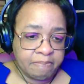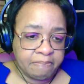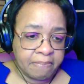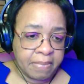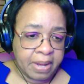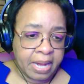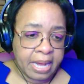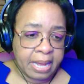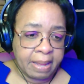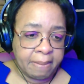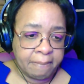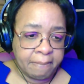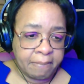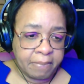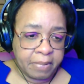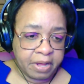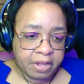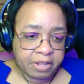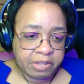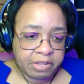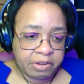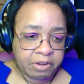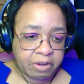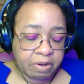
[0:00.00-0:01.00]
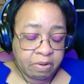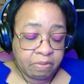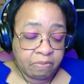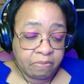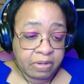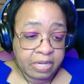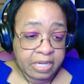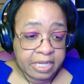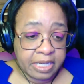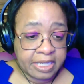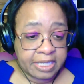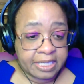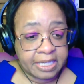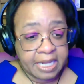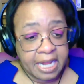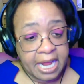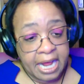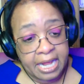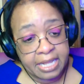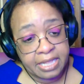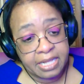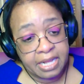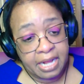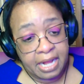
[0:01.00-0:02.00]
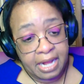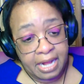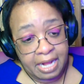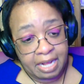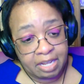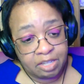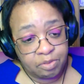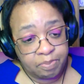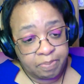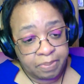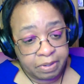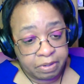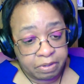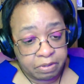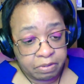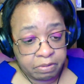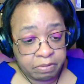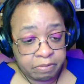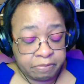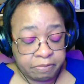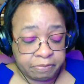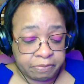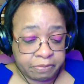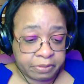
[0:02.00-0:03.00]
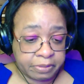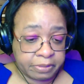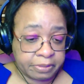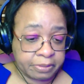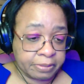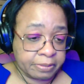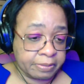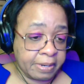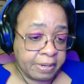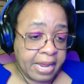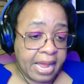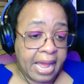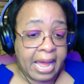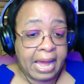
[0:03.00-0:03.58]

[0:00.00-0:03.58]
my mother was at the hospital for